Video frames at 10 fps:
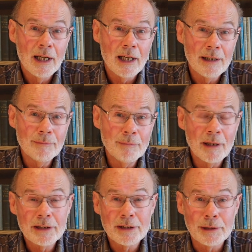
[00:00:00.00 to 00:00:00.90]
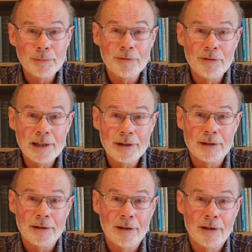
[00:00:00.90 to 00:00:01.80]
I'm Emeritus
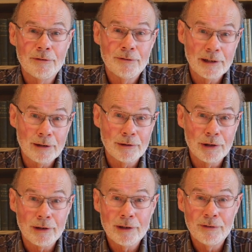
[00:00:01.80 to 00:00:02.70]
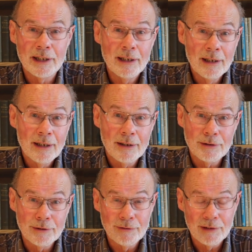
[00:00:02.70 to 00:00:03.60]
Professor of Physical Geography at
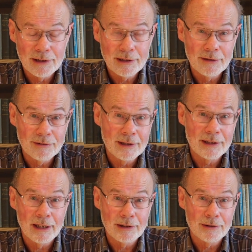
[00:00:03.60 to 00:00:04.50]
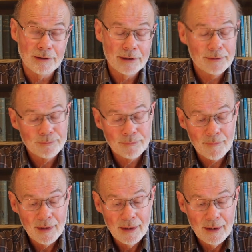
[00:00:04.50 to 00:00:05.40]
the University of St Andrews.
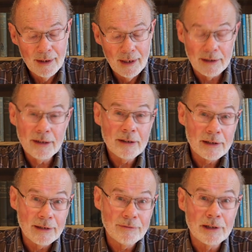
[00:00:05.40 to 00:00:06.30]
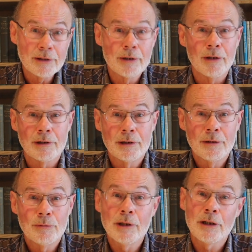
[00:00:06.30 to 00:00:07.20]
And in this evening's
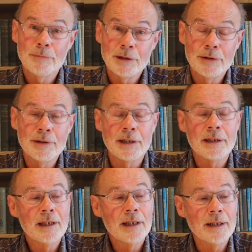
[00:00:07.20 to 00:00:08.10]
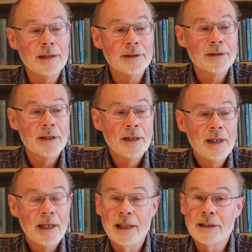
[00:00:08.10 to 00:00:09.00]
talk, what I'll be doing is
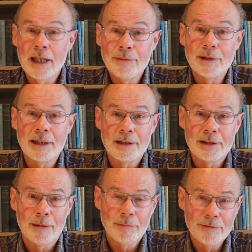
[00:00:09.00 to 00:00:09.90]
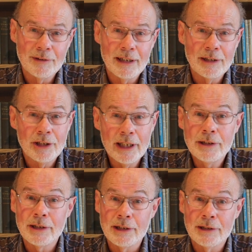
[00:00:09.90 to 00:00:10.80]
examining some of the
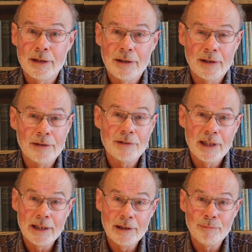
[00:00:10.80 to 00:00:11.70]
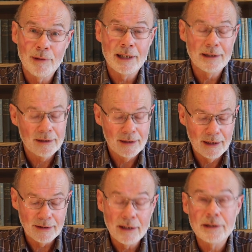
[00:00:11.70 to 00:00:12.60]
changes that have taken place
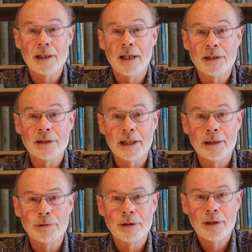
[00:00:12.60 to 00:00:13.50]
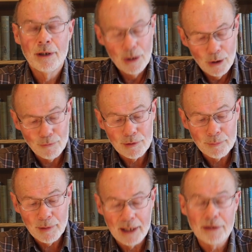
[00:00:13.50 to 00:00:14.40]
in Arctic landscapes over the
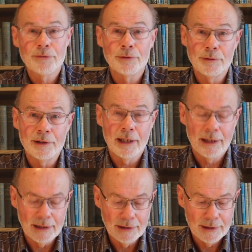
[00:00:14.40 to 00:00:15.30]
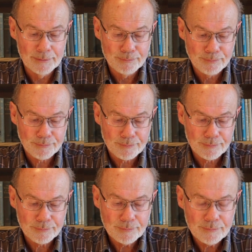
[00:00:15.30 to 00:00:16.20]
past few decades.
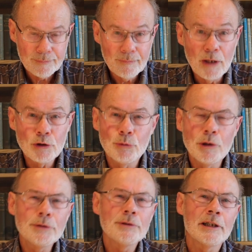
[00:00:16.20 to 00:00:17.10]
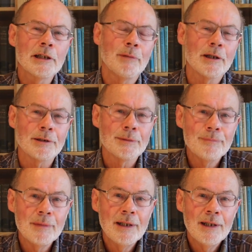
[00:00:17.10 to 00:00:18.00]
So what do you think about
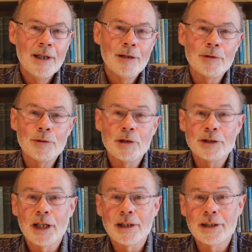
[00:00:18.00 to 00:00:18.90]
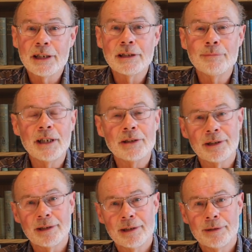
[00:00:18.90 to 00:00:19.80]
when the word Arctic is
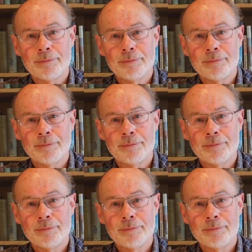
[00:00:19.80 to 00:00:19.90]
mentioned?